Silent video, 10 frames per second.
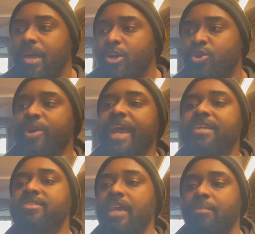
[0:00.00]

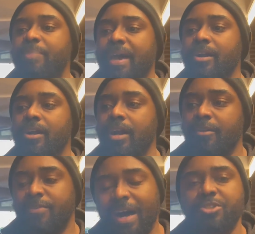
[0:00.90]
creates a better, it
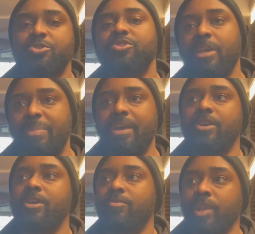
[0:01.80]
fosters a
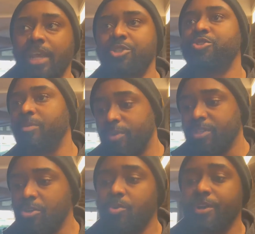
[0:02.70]
better relationship with
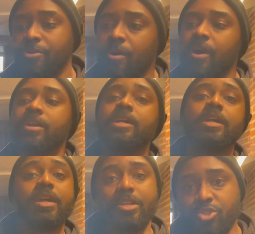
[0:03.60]
you and your art
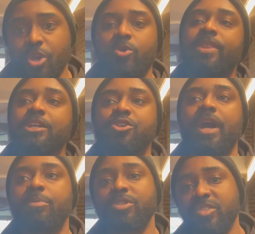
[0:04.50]
so that you're
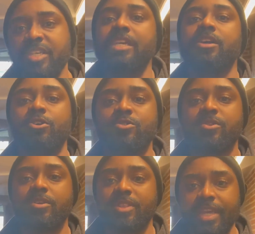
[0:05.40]
able to see those
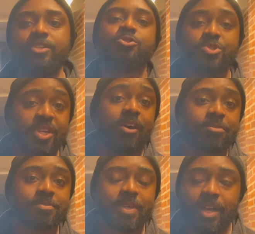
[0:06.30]
things yourself.
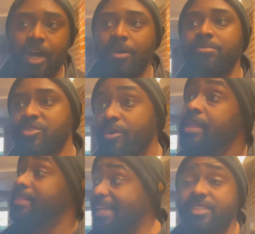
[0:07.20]
Um, so
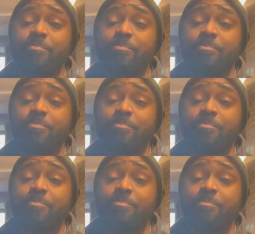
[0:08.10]
that's the